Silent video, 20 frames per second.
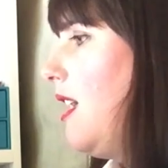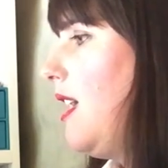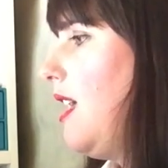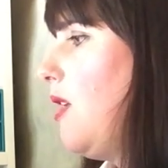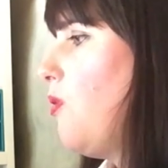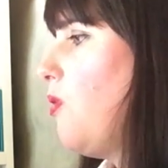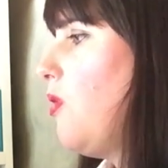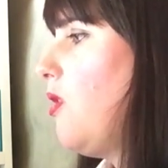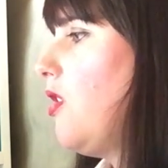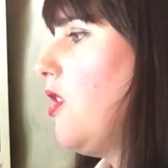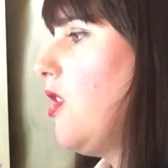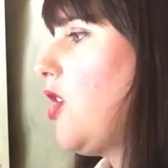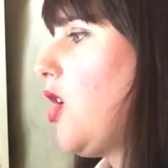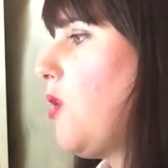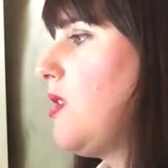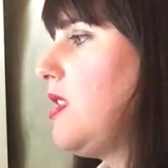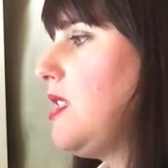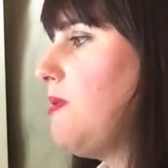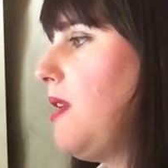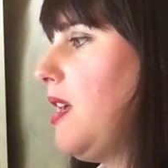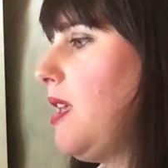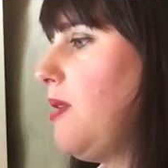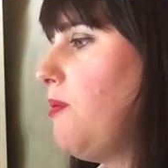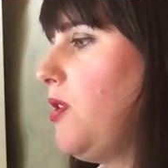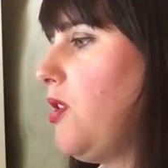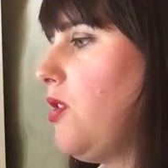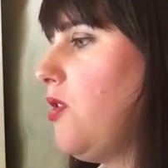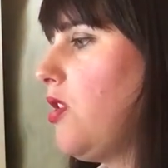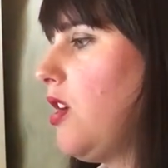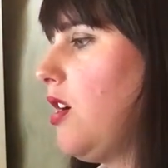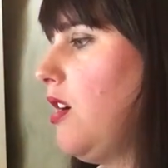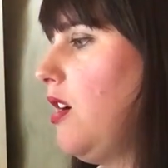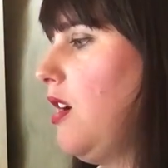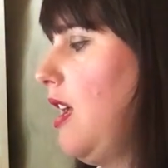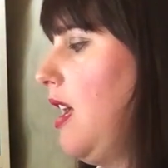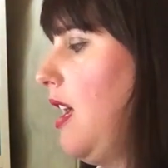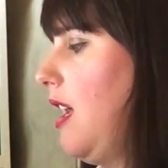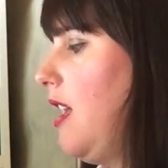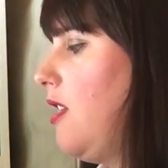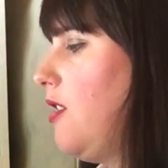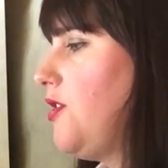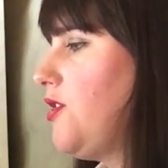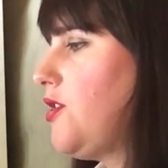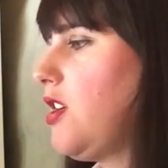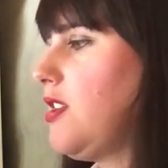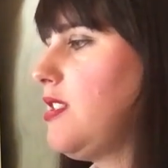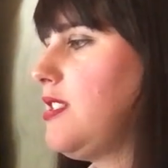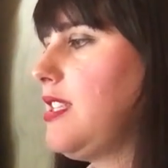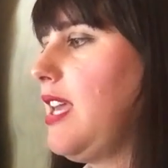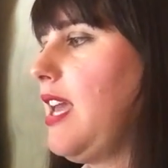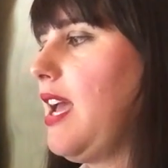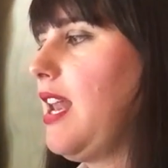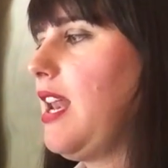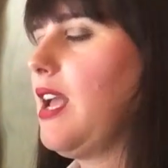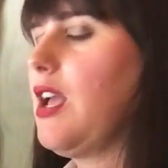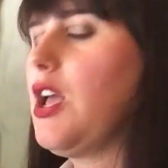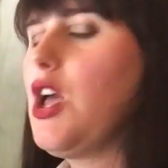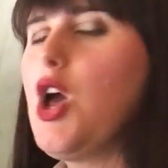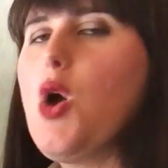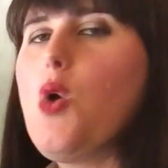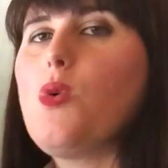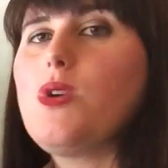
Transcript: it will go into my computer. It'll start scanning.